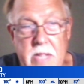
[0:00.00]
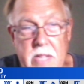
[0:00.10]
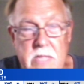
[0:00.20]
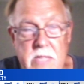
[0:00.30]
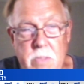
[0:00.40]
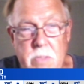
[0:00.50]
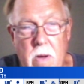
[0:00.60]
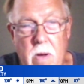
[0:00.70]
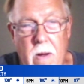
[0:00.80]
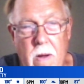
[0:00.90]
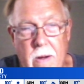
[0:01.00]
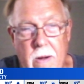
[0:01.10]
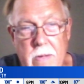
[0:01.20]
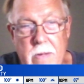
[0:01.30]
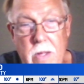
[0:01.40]
of a small car,
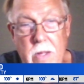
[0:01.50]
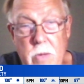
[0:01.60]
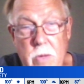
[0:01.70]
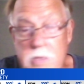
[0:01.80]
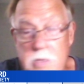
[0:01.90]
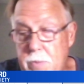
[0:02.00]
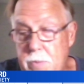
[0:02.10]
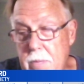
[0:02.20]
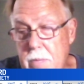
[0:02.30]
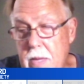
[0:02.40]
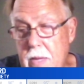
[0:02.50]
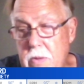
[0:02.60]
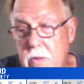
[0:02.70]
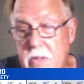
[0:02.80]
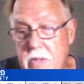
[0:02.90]
which is pretty big when you
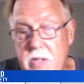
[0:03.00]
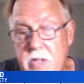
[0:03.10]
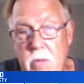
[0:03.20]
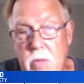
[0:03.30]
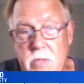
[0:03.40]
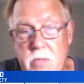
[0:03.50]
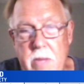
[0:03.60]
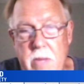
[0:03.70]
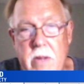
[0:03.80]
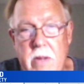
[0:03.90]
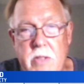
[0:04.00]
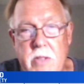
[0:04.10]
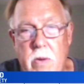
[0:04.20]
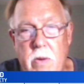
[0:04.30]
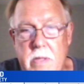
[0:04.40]
consider most meteors are only
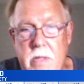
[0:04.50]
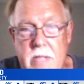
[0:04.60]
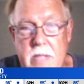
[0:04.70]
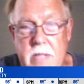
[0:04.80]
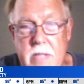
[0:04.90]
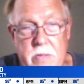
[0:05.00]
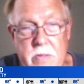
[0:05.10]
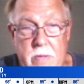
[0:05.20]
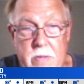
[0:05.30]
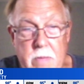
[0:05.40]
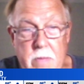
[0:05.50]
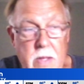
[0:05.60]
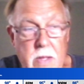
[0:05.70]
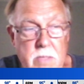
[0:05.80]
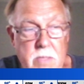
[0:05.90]
the size of
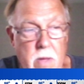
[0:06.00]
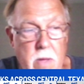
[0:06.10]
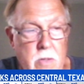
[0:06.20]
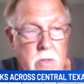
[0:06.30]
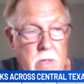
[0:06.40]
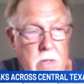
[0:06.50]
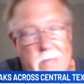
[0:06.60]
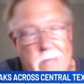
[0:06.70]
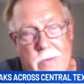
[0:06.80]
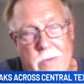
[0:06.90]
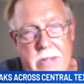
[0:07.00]
small grains of